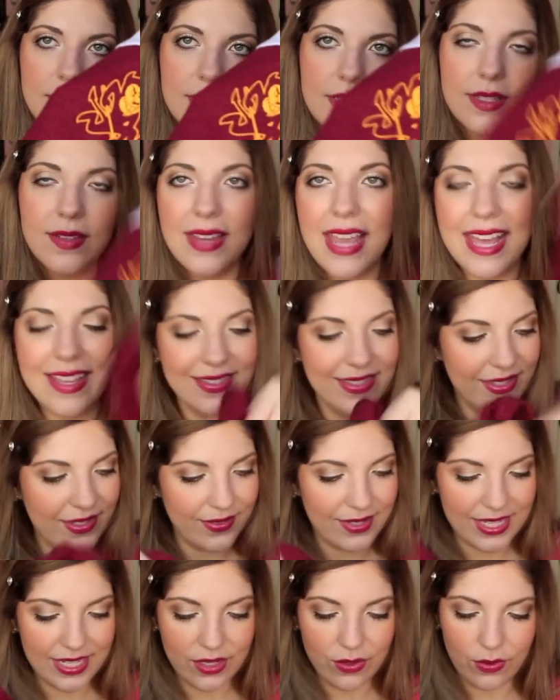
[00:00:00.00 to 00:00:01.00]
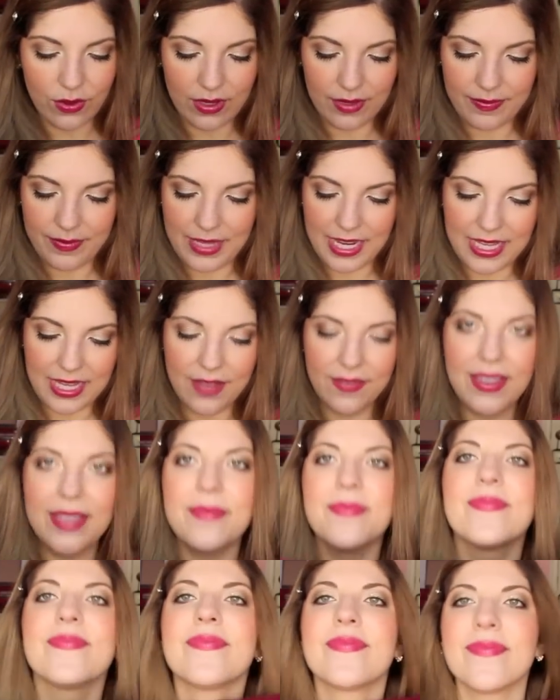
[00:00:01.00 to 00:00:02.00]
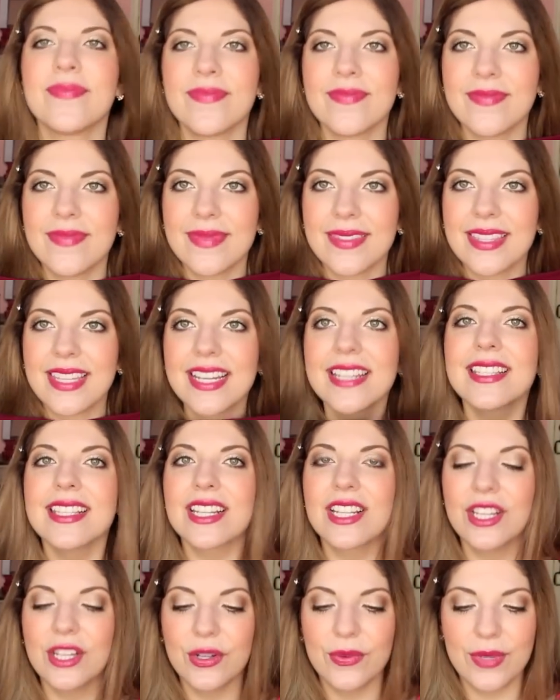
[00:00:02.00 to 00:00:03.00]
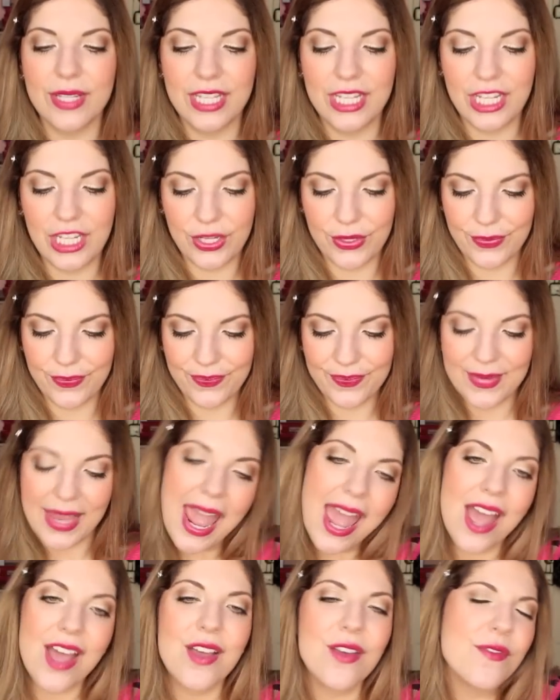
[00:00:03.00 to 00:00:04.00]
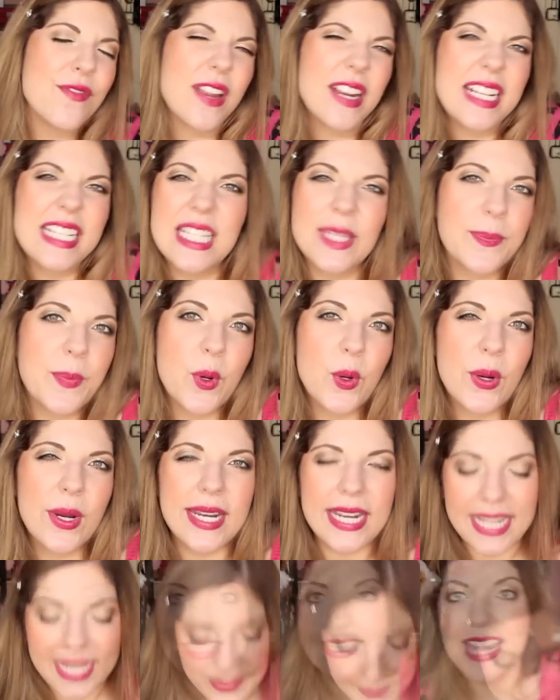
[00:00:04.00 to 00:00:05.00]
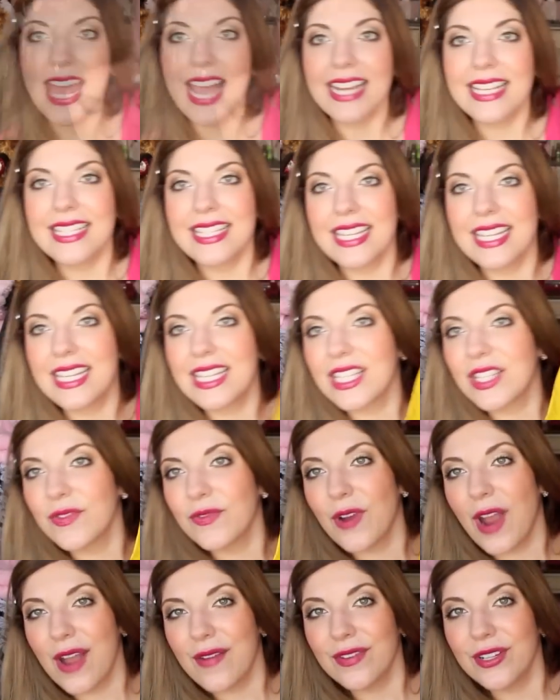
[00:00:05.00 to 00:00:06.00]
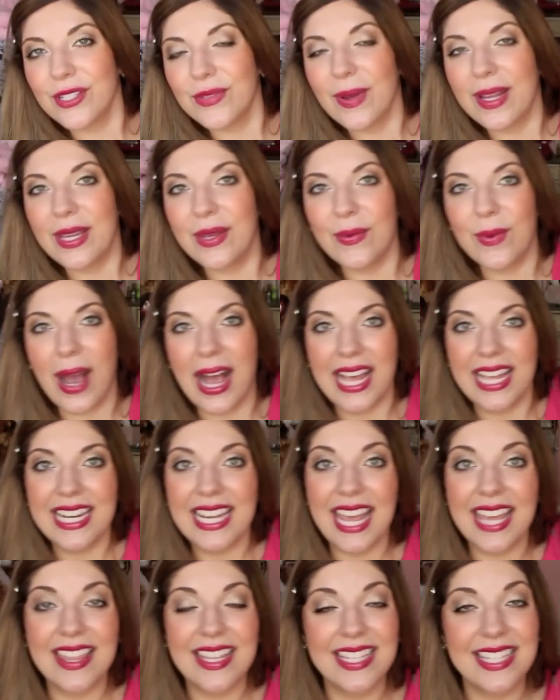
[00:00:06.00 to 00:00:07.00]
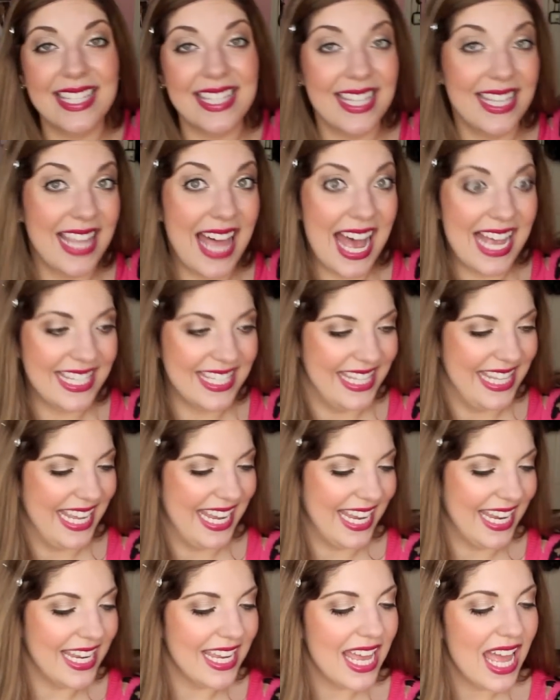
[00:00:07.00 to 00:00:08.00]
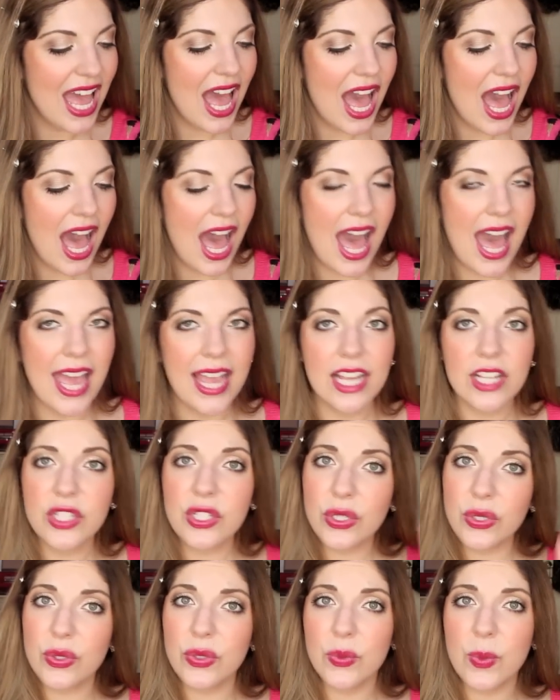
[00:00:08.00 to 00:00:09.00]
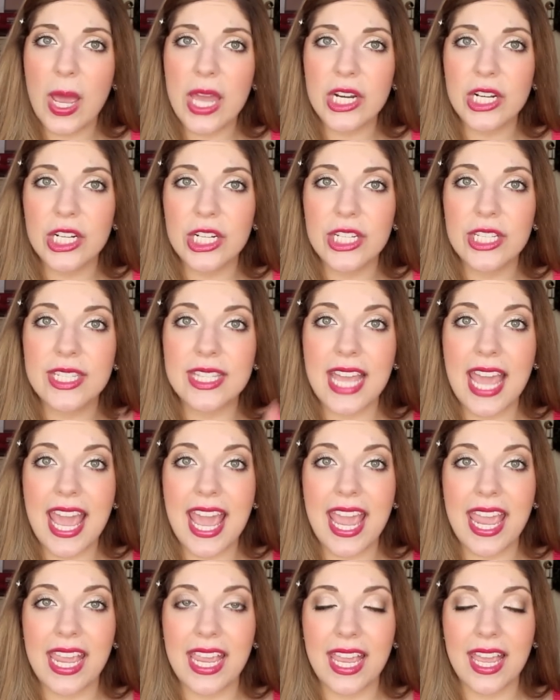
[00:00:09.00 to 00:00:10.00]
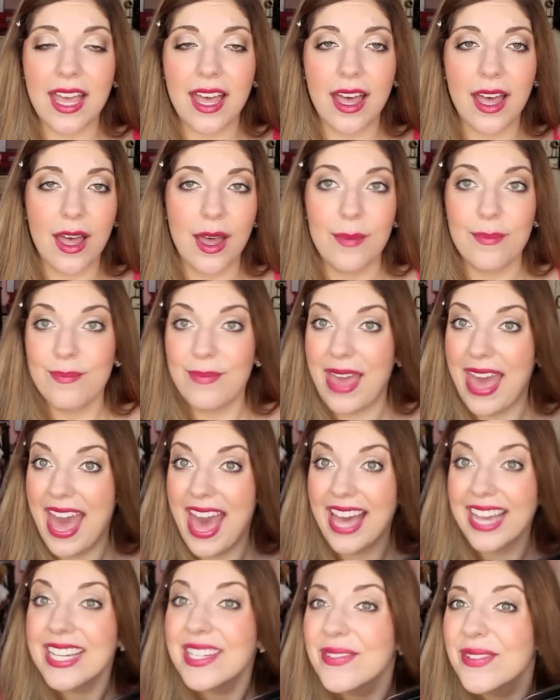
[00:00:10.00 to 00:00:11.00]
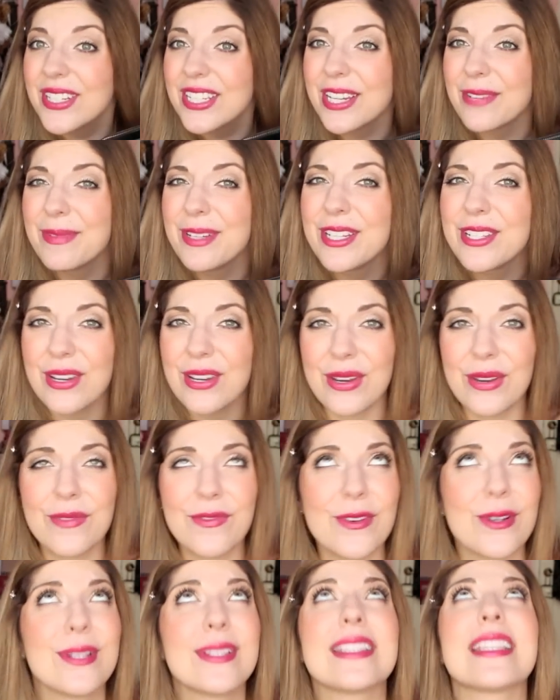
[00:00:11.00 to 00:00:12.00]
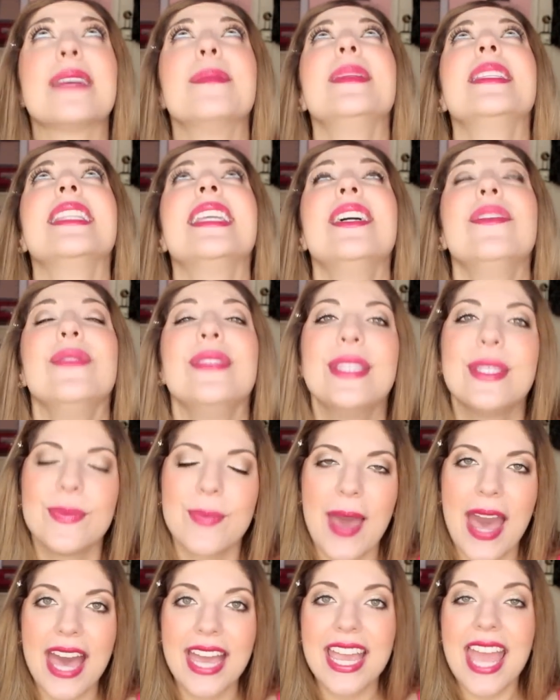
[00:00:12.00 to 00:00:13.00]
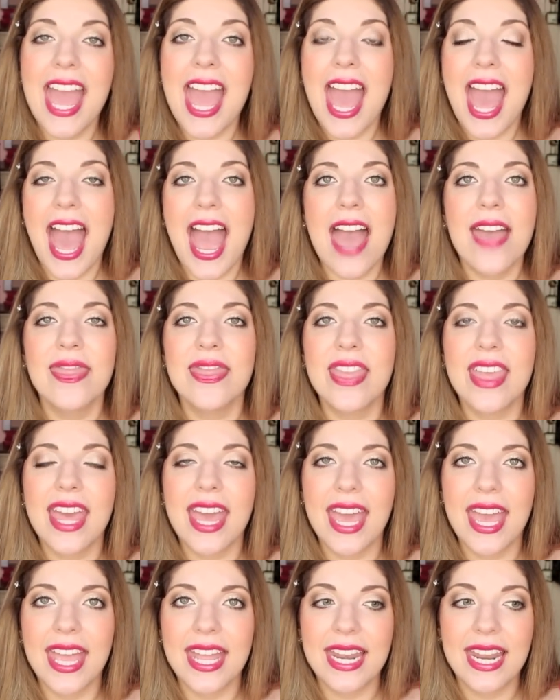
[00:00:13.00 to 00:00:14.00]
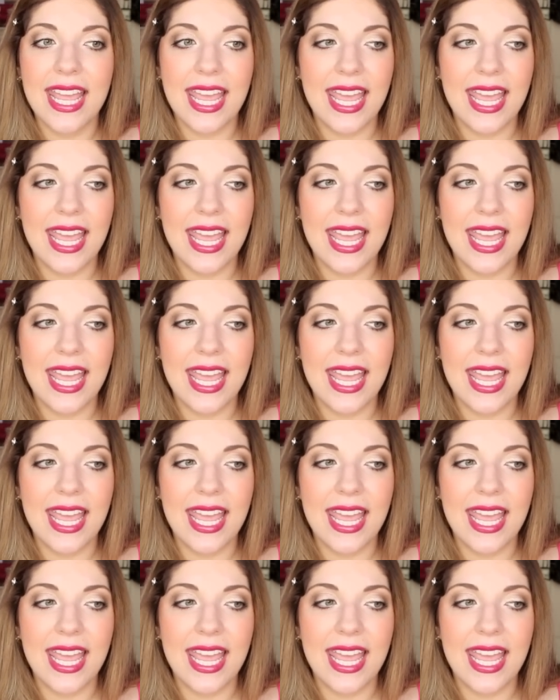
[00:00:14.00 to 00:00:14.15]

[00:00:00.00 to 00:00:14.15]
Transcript: So yeah, it's really cool. I love it. I think it's going to look really cute. Very sporty. Next is Forever 21, and this is the last thing. I got two sweaters, a bag, which I'm going to show you first. I'm in love with this bag. And then